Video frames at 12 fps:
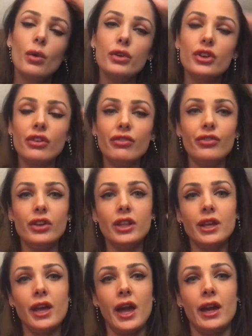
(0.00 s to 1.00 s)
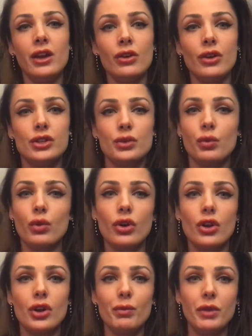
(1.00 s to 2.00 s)
when you're feeling anger
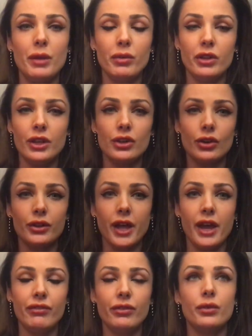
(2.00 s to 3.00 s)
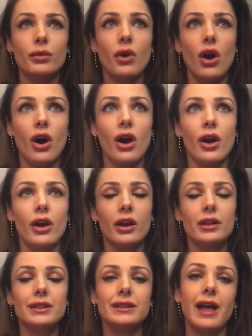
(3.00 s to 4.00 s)
toward people in your life who
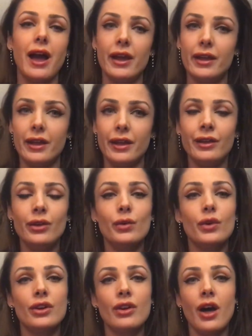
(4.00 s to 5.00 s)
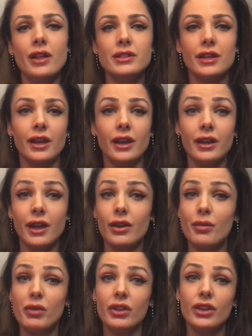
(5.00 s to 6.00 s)
are lying, who are not taking
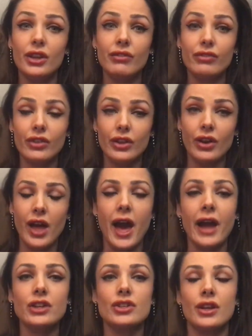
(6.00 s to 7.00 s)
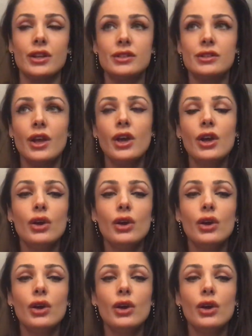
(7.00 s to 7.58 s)
accountability for their actions,